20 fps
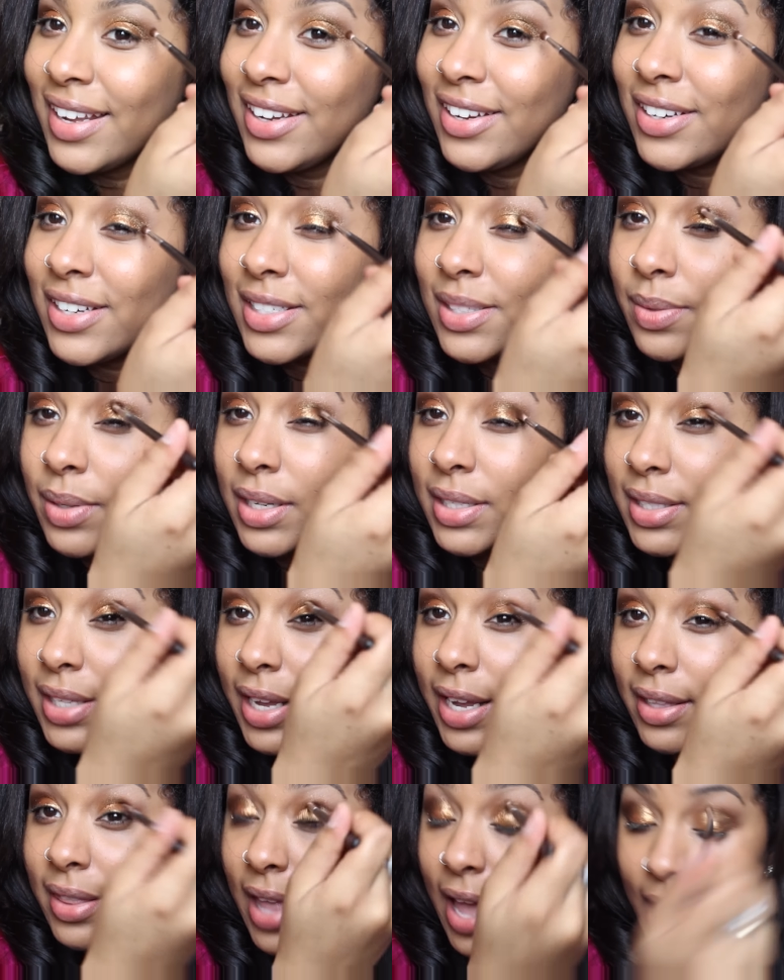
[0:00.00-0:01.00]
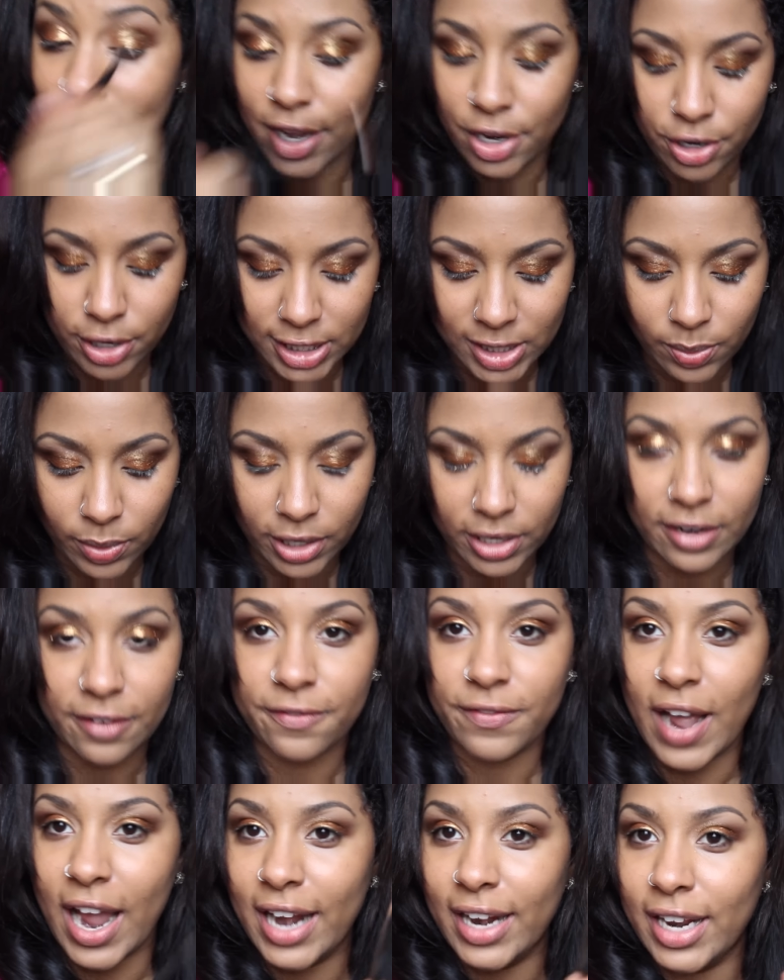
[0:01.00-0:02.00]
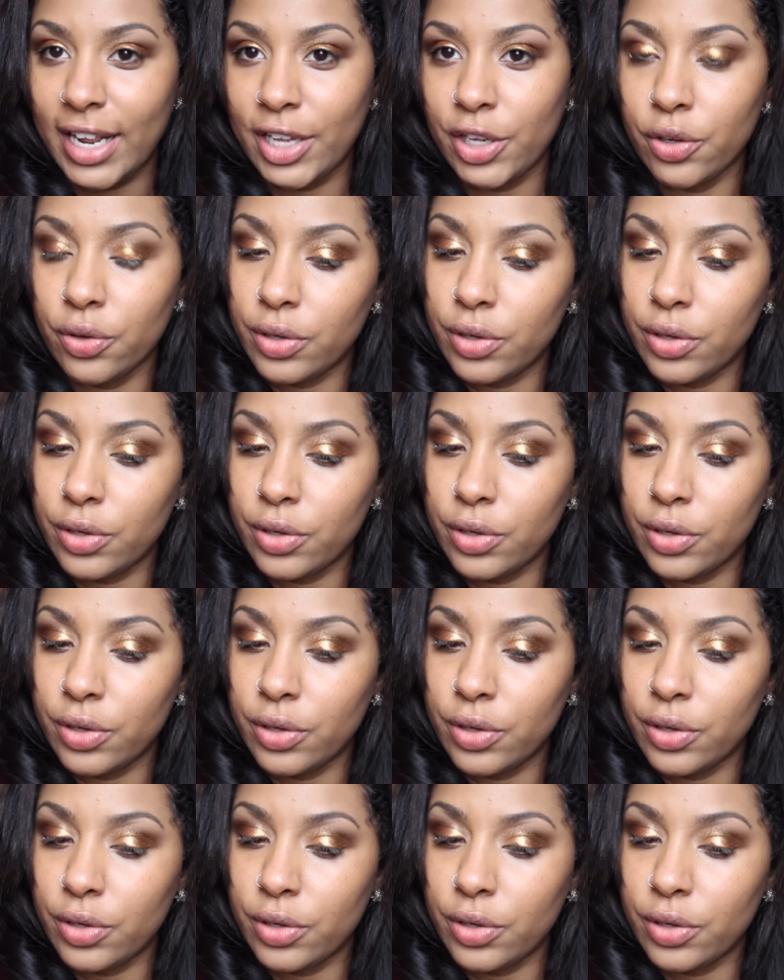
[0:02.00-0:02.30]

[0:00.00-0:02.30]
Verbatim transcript: You just want to take that and you just want to define it.